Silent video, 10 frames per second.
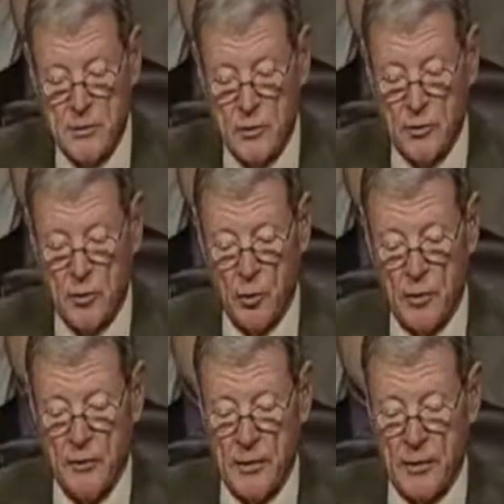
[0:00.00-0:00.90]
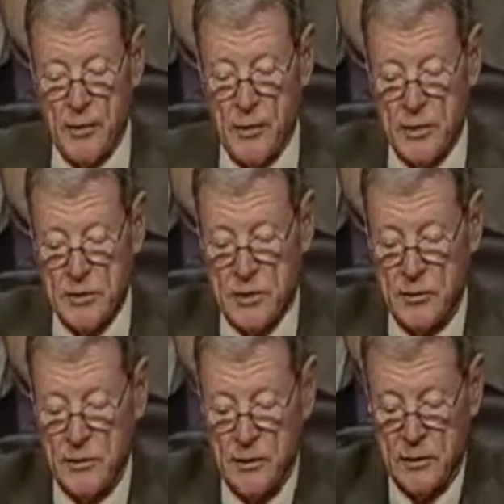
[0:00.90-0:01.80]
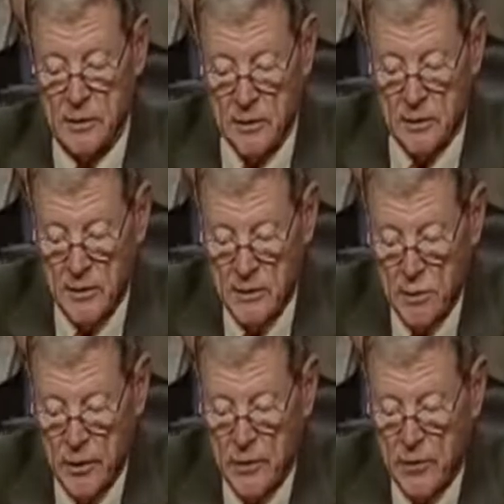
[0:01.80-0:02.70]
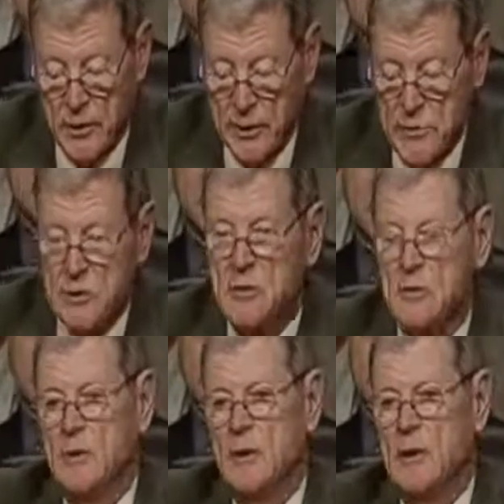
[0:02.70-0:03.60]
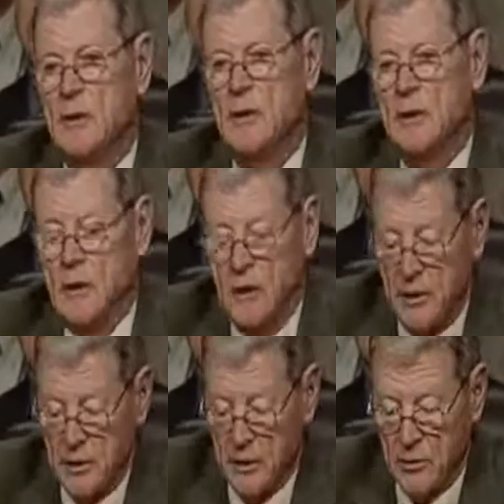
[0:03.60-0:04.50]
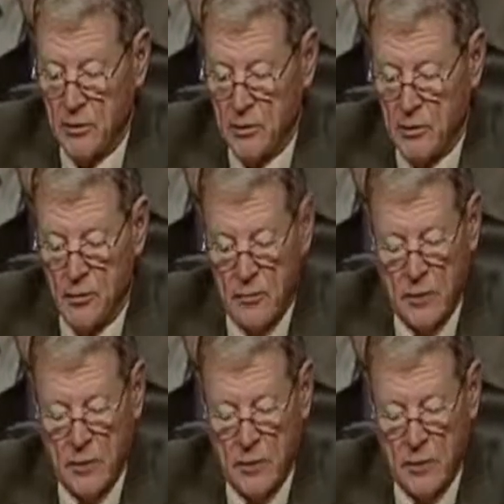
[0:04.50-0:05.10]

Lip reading: been reported by the president that he's weighing the options of cutting down our